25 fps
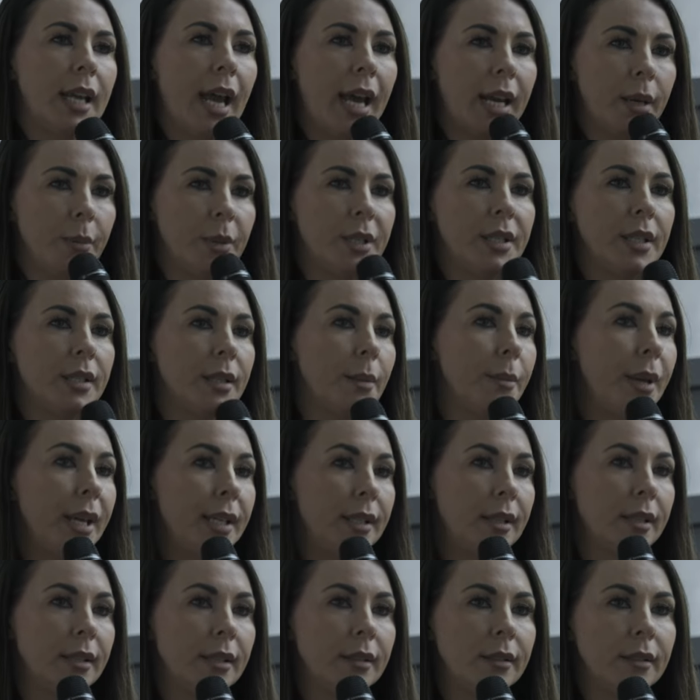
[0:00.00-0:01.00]
cannabis as a
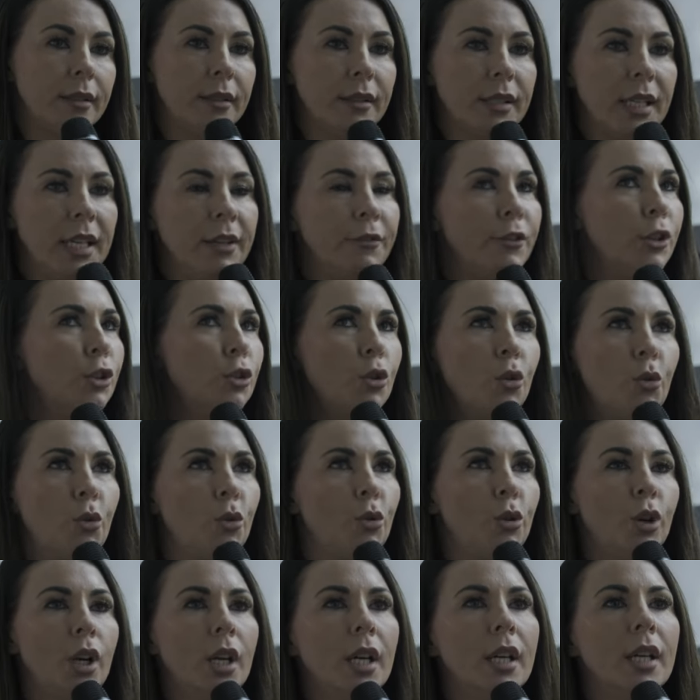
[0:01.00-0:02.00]
medicine. Even
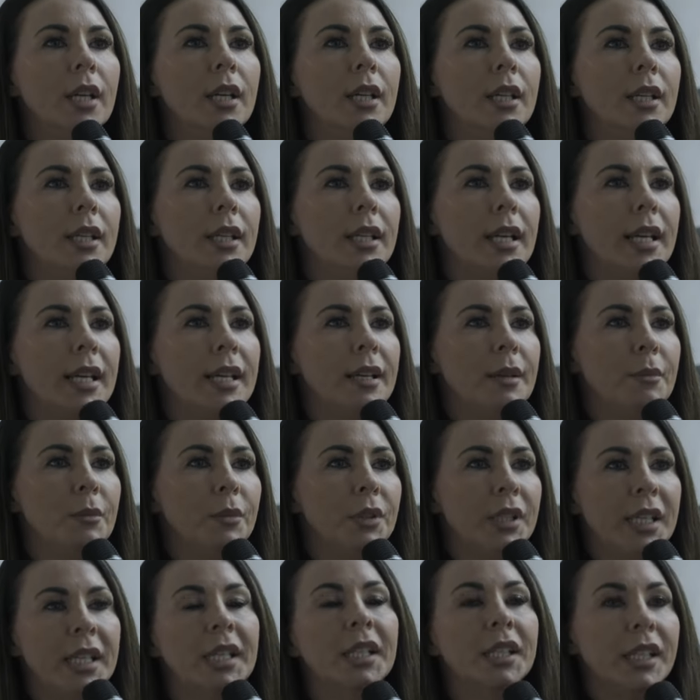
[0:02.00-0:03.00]
though
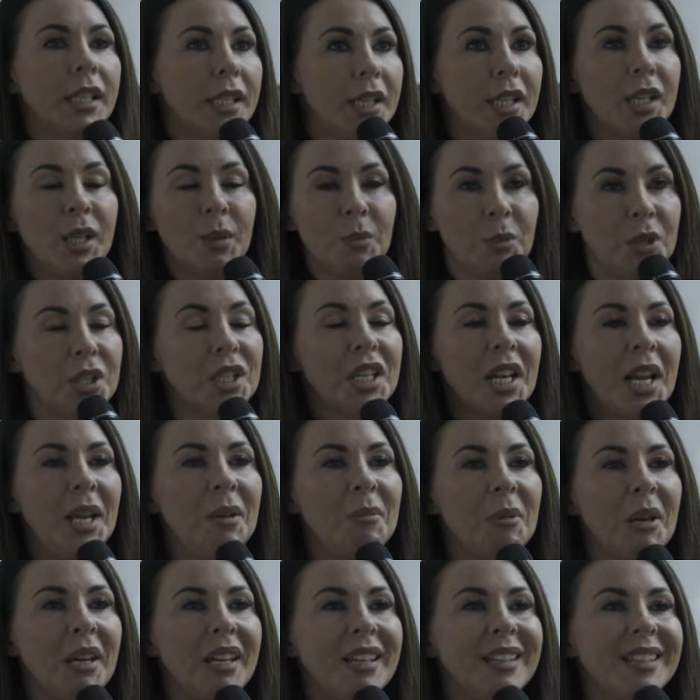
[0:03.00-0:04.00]
legally they can
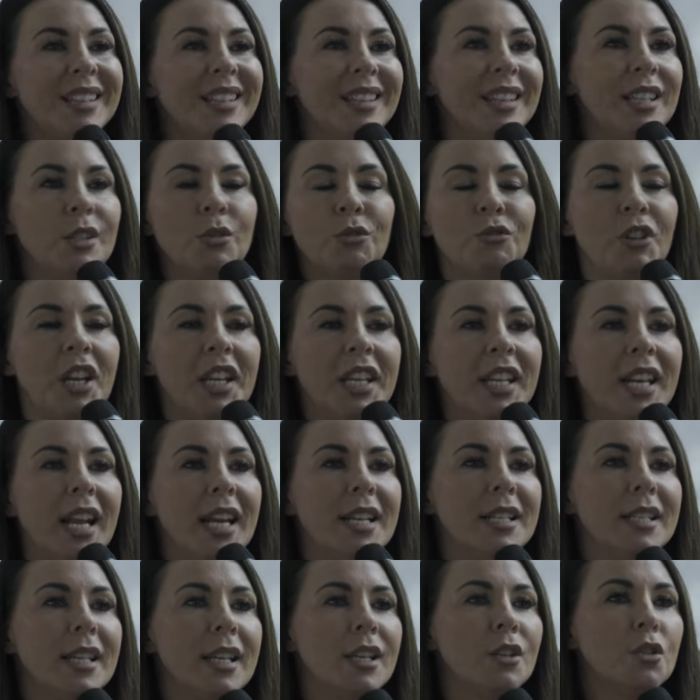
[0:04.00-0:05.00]
prescribe it, they don't
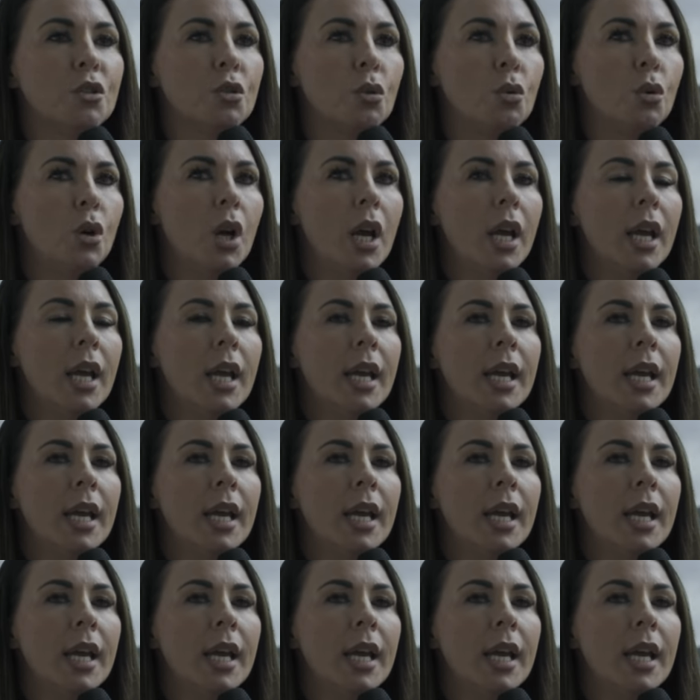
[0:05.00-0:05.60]
recognise it. So